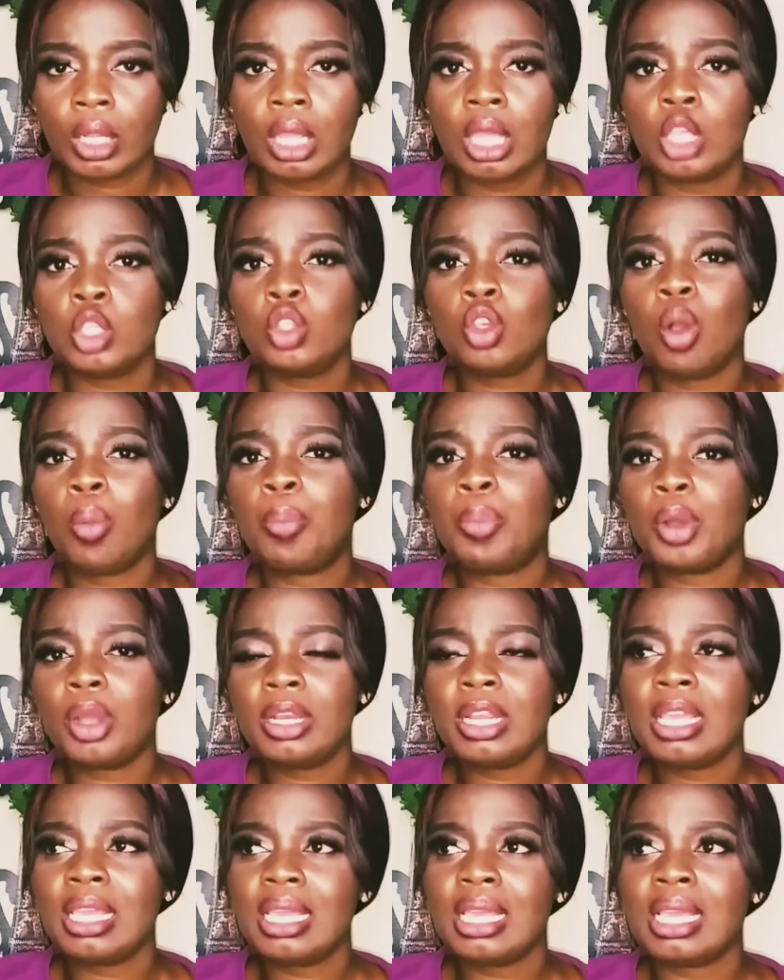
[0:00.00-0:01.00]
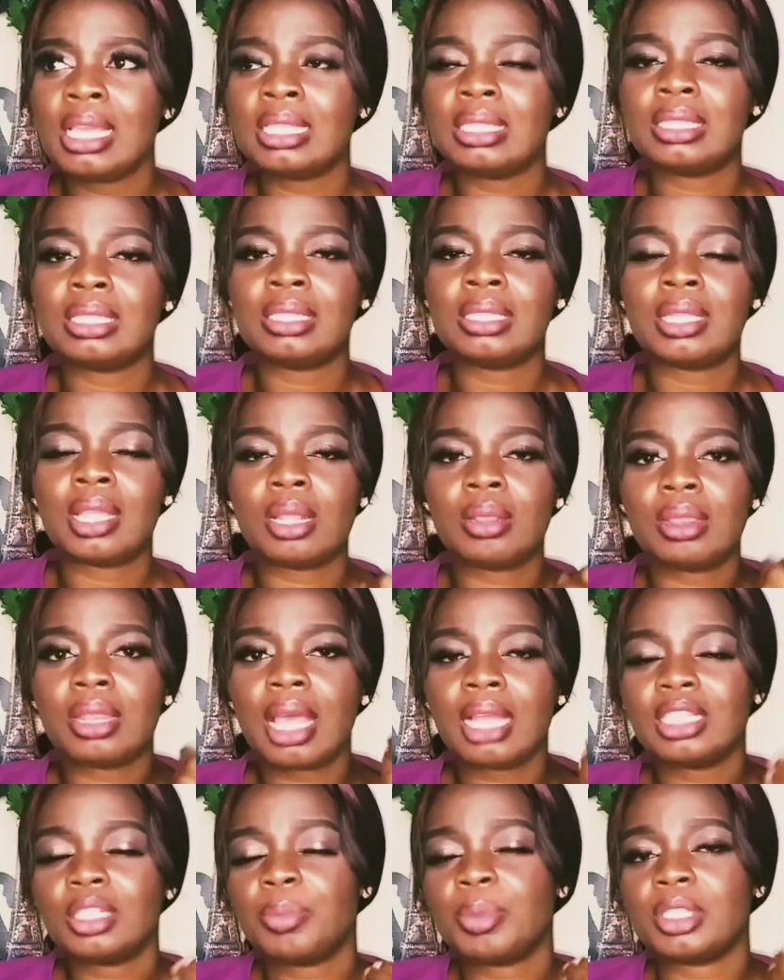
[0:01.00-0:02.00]
Your body the
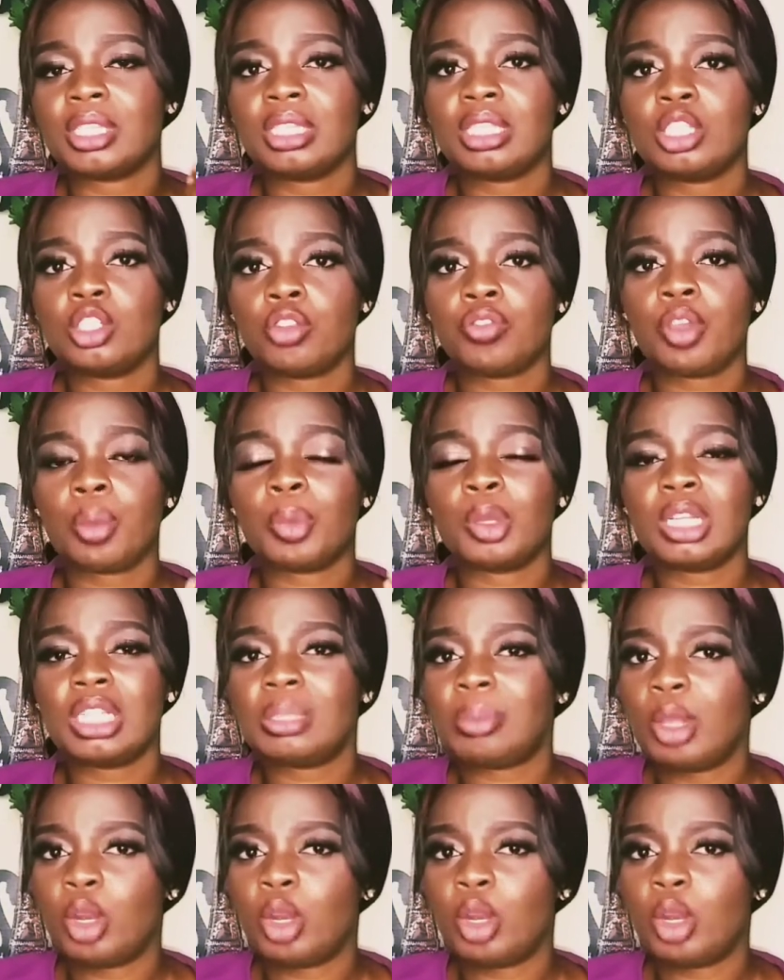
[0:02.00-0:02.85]
larger percentage of your body is made